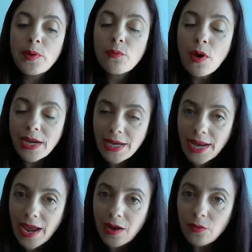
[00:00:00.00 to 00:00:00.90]
But right
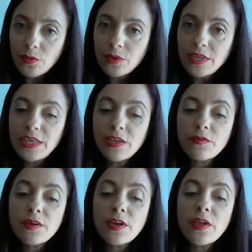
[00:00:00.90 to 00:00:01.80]
now,
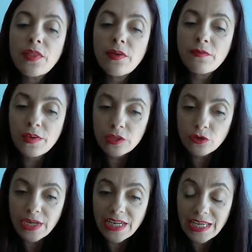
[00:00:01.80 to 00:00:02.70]
given that fair
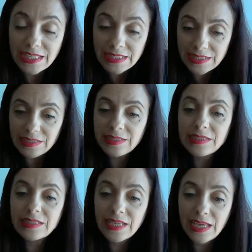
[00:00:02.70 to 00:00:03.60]
trade
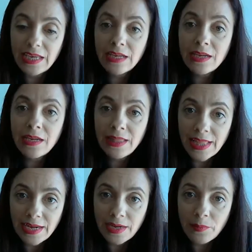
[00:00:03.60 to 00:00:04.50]
exists in
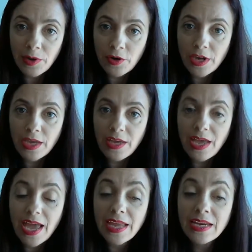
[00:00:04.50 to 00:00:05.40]
Latin
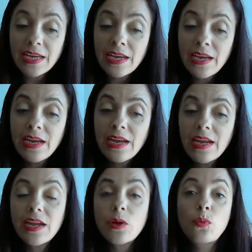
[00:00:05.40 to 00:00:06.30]
America and
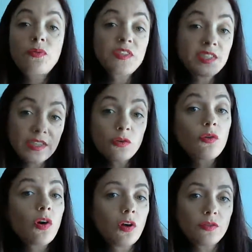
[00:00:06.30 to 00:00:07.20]
we've
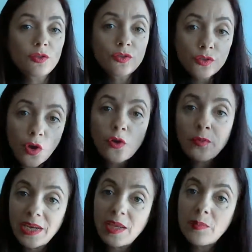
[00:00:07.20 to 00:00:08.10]
still got
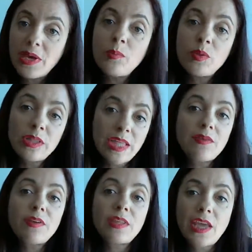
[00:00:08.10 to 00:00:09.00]
so many people
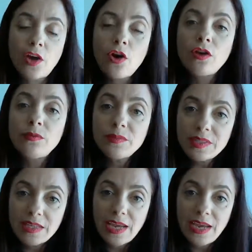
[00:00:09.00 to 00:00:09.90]
leaving their
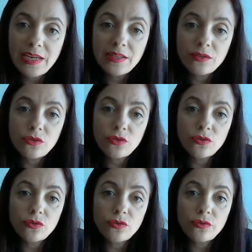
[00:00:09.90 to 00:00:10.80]
homes and heading
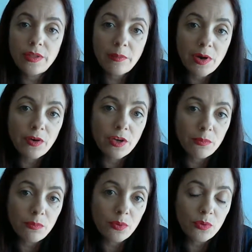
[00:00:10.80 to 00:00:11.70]
to the
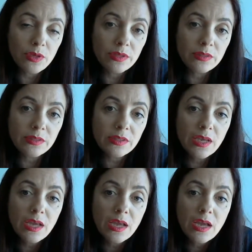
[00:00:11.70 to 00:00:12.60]
American borders
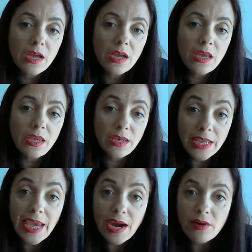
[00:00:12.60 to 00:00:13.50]
in